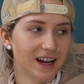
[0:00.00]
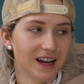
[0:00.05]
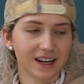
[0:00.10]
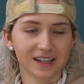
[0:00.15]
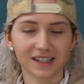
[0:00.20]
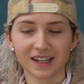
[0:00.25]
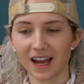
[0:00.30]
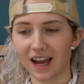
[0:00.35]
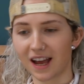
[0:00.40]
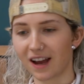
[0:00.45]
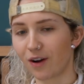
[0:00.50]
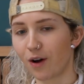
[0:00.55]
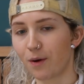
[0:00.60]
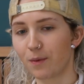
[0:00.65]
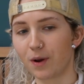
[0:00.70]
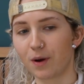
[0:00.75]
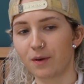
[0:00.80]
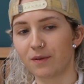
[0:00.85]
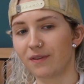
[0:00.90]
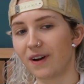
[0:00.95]
I just like
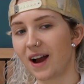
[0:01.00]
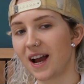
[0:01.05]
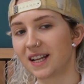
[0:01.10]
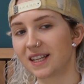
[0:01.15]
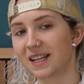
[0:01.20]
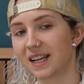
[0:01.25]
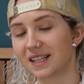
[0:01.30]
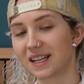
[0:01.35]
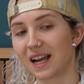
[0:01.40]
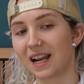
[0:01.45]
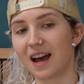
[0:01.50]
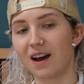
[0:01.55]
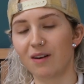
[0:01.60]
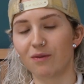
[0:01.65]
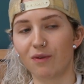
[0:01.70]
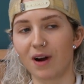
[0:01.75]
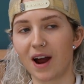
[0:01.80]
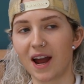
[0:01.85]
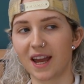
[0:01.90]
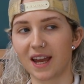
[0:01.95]
coming up with ideas. I
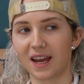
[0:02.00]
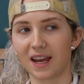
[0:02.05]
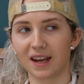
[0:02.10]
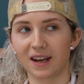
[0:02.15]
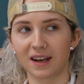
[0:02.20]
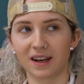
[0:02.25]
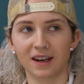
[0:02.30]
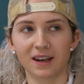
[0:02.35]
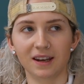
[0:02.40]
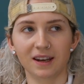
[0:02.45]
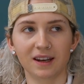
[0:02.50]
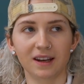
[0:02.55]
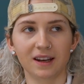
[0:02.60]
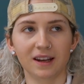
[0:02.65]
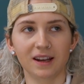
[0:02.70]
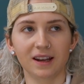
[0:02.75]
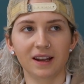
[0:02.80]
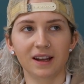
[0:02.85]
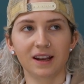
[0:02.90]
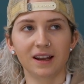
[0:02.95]
like writing
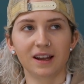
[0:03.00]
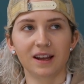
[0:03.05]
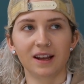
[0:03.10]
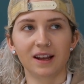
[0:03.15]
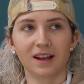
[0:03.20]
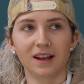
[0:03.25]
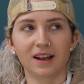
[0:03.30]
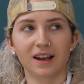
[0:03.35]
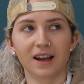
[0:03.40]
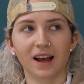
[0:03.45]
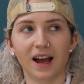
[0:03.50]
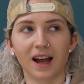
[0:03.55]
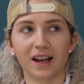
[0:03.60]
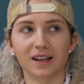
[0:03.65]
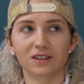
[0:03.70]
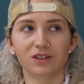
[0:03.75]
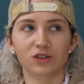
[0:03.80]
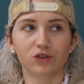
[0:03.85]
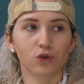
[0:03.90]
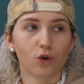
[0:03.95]

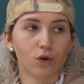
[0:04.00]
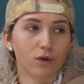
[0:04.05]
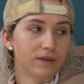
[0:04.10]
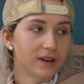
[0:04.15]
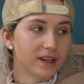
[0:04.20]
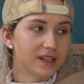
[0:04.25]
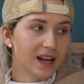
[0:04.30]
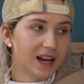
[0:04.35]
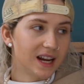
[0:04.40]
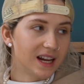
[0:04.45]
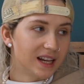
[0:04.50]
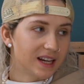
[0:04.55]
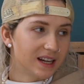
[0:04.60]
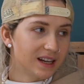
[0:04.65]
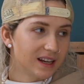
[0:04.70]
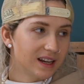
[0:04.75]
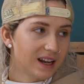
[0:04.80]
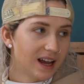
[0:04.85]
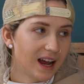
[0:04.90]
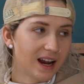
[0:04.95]
and
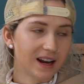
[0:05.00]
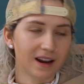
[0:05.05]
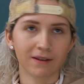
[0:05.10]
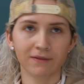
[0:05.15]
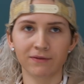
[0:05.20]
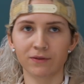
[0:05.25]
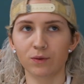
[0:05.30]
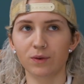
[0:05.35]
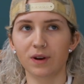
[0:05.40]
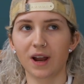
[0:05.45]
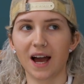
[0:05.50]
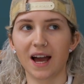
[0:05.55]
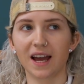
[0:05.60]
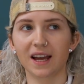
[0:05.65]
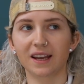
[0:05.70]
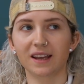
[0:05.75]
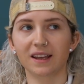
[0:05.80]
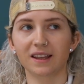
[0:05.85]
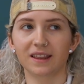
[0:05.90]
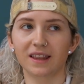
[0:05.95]
storytelling, and I feel
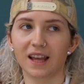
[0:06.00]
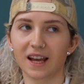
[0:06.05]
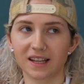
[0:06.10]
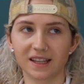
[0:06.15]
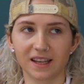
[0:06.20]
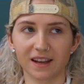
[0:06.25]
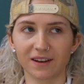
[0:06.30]
like there are